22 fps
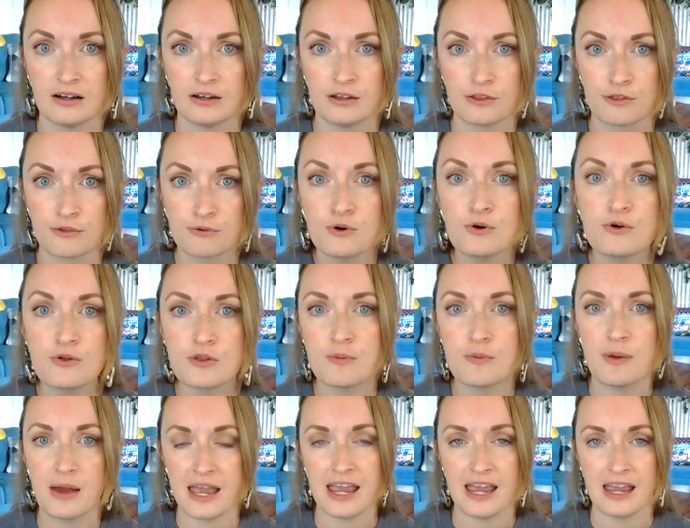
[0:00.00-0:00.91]
through the
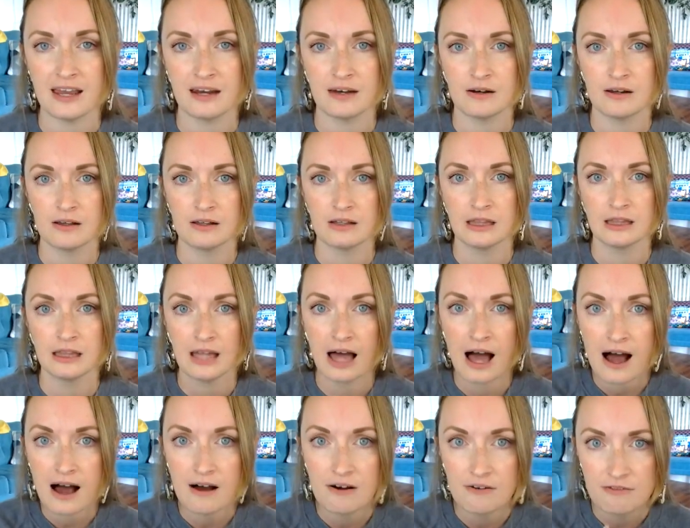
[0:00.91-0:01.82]
pain,
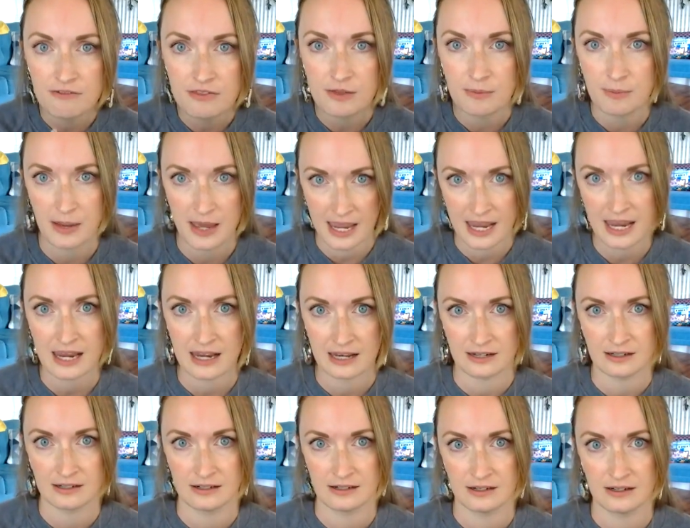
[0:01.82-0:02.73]
love the
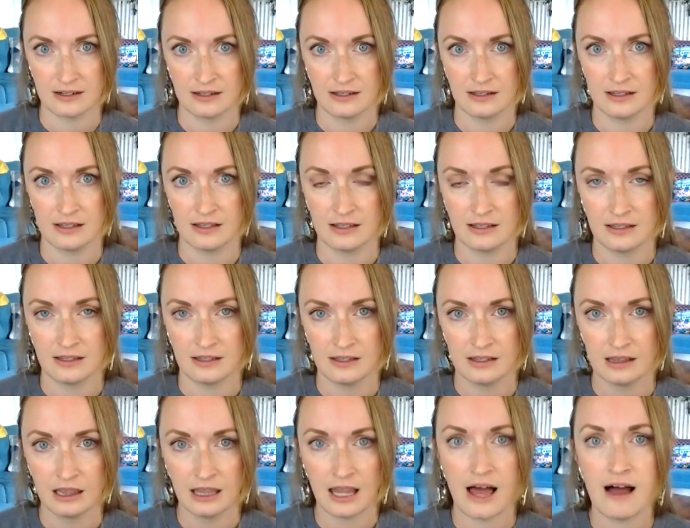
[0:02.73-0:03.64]
pain,
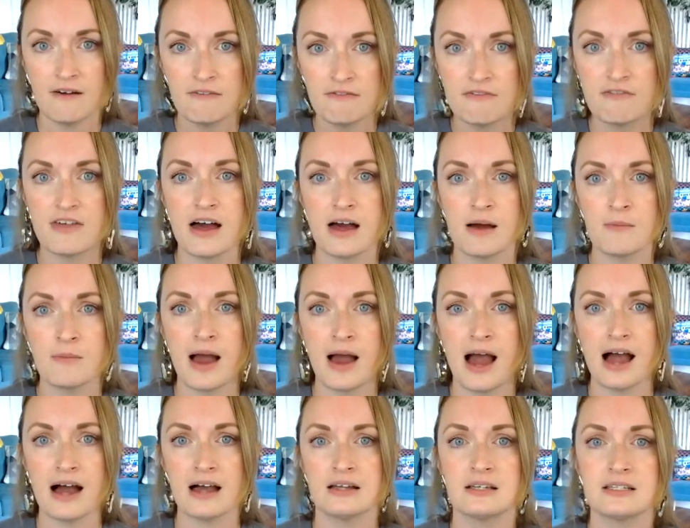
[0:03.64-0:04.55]
love them
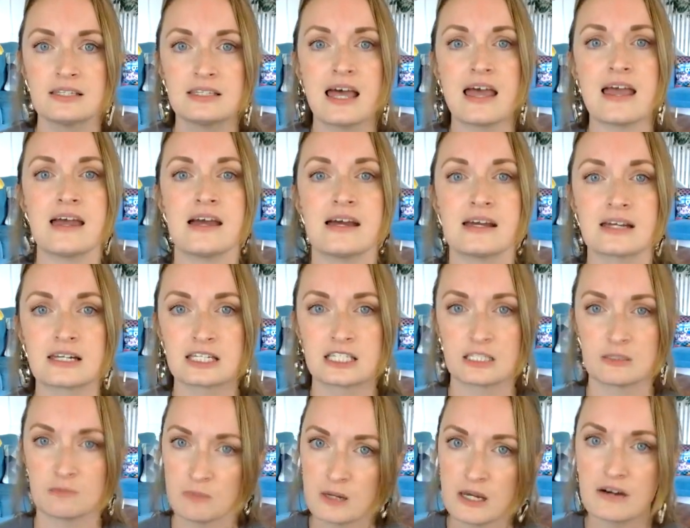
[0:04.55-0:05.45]
as they
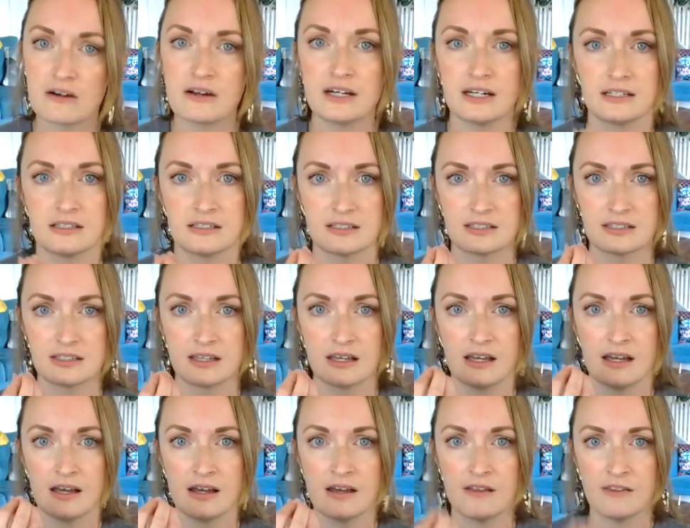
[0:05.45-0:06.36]
experience
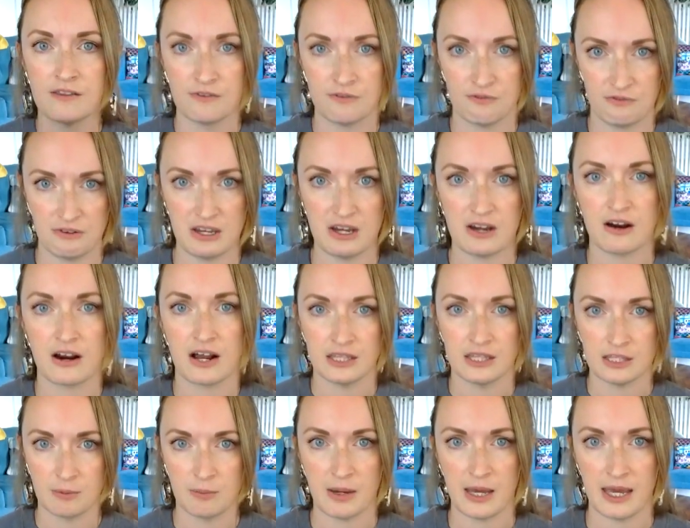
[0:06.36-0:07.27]
the fear and
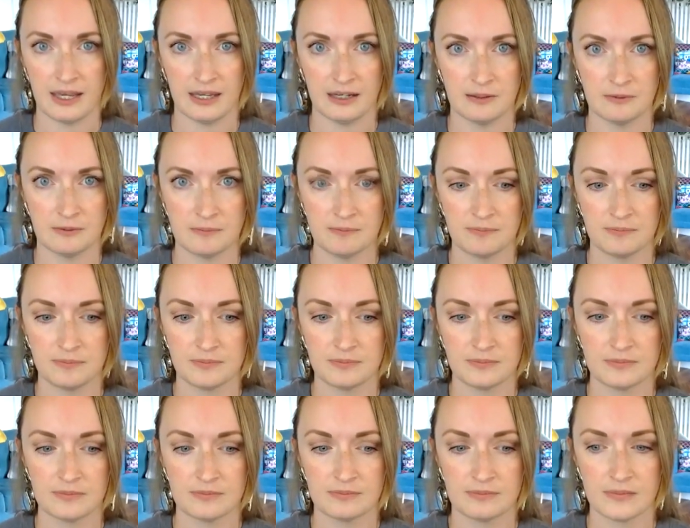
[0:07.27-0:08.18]
the pain.
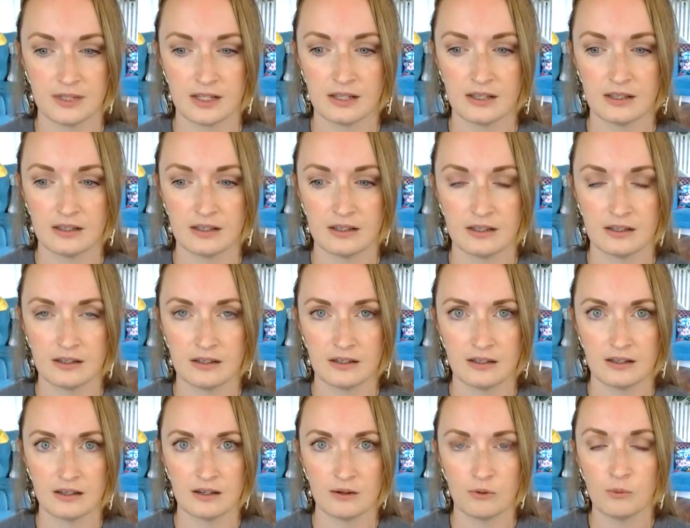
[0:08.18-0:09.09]

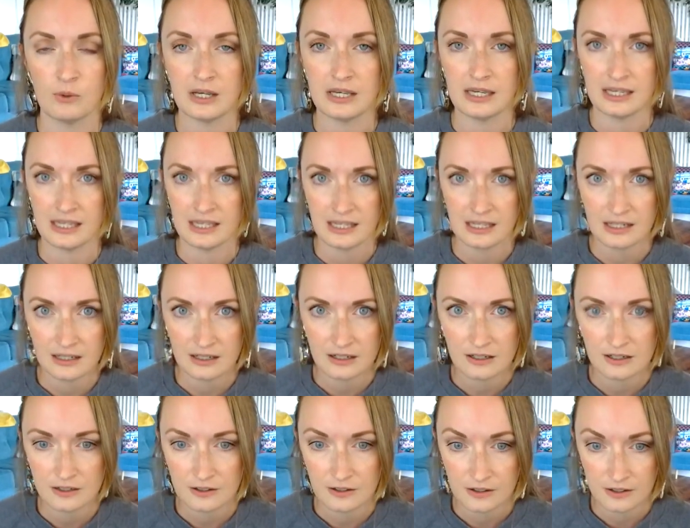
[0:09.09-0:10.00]
We
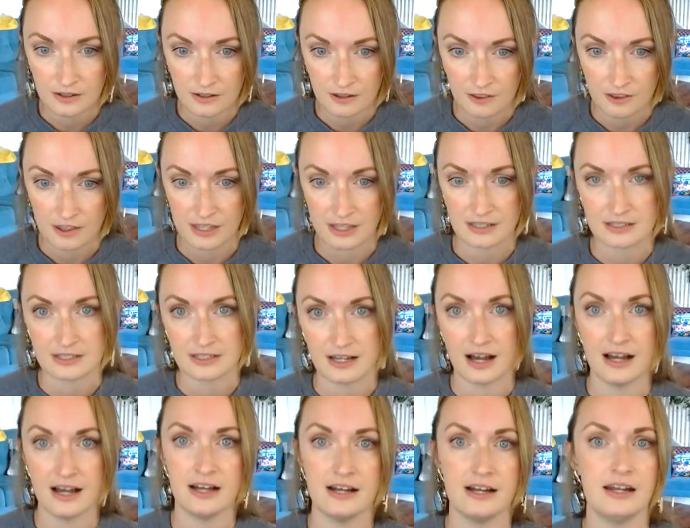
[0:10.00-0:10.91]
heal the
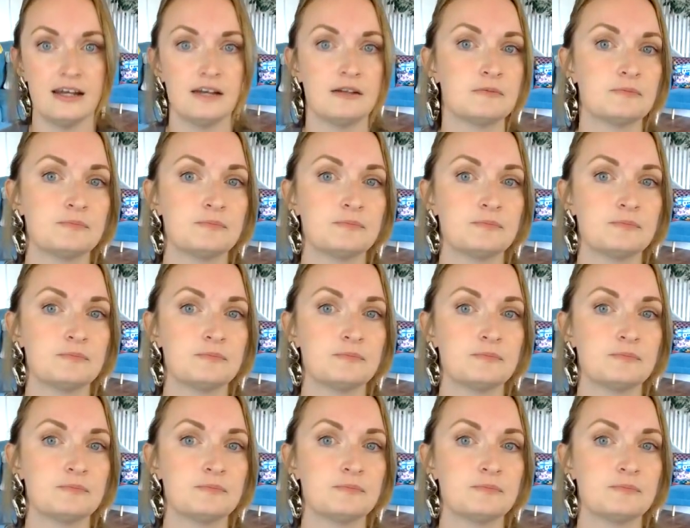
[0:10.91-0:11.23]
anxiety